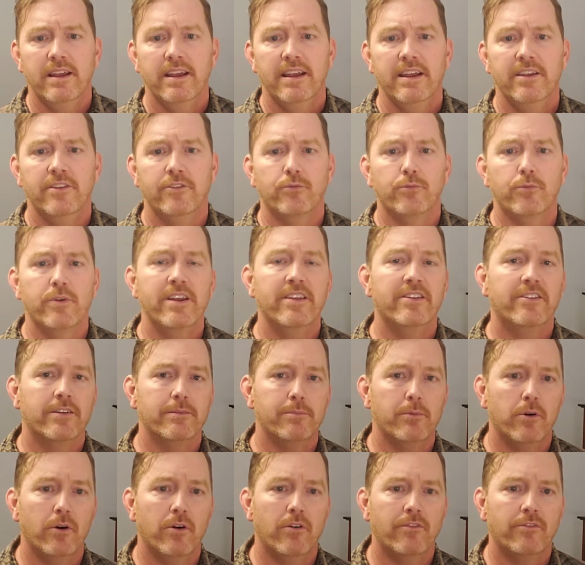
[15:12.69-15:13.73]
is
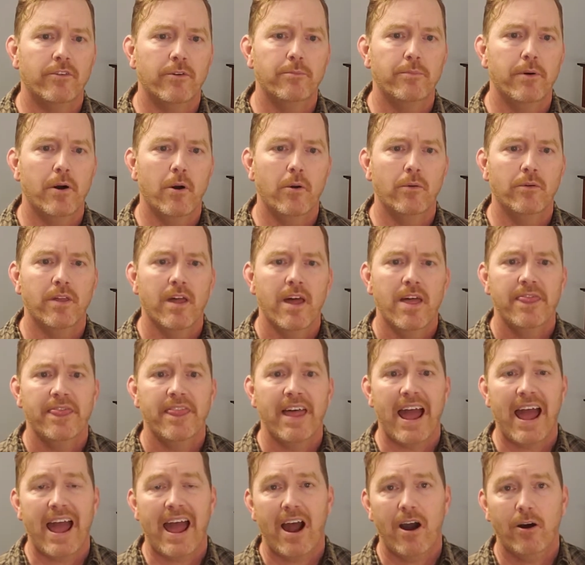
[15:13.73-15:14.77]
reasonable for both the
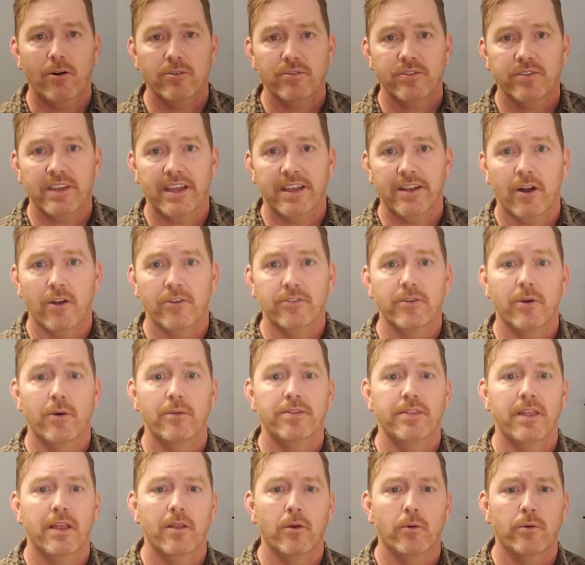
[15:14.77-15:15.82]
house and also
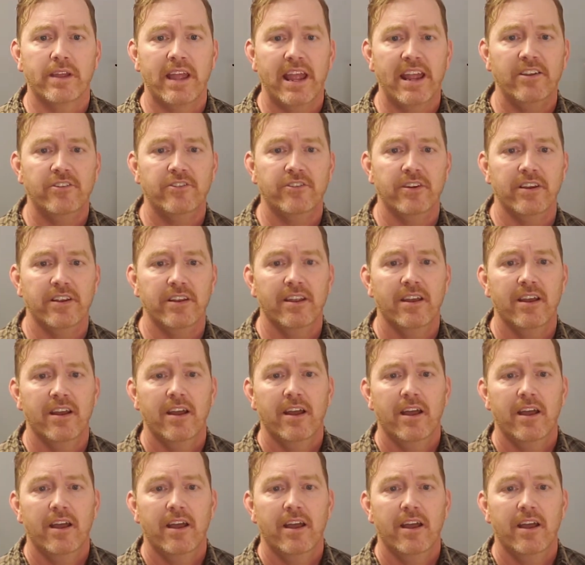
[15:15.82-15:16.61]
the location